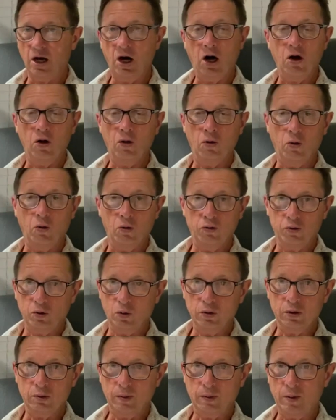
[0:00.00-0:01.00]
All the
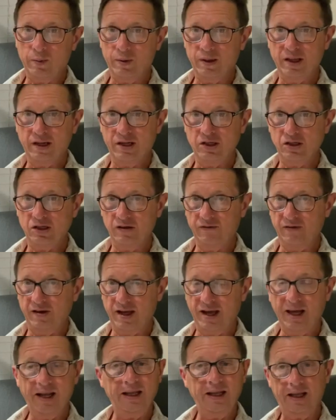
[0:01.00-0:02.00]
only way we can achieve
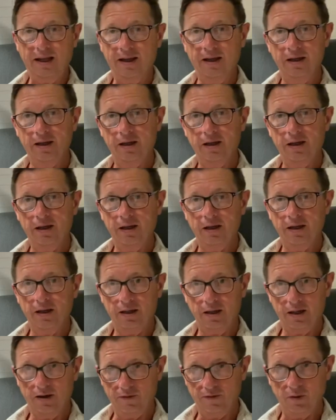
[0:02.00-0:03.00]
any
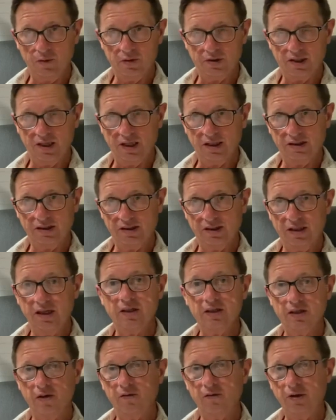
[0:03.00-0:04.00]
of those things
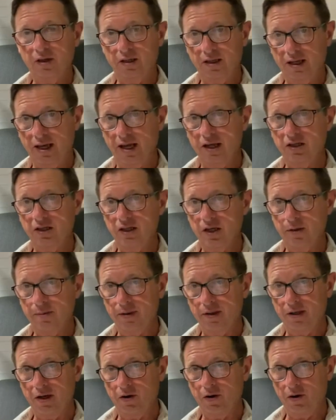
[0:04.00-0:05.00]
is if we engage in them
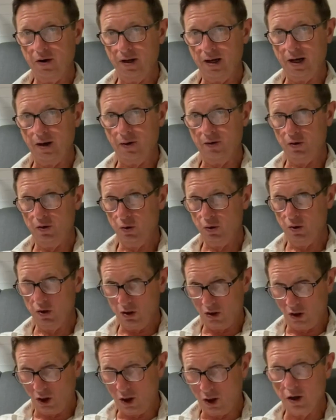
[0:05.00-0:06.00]
in the here and now and do the
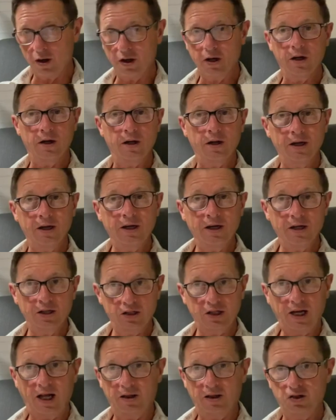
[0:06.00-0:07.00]
hard and
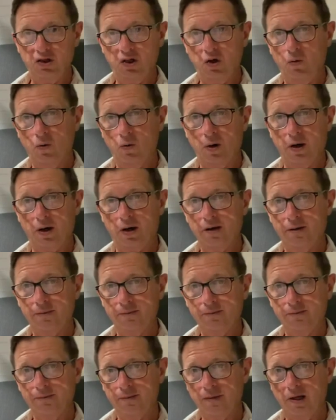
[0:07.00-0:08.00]
challenging work
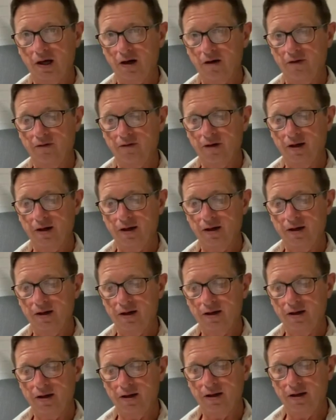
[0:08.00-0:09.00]
of uh,
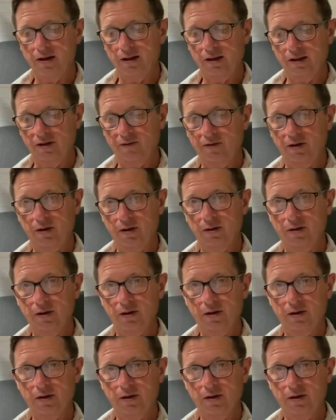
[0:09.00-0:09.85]
living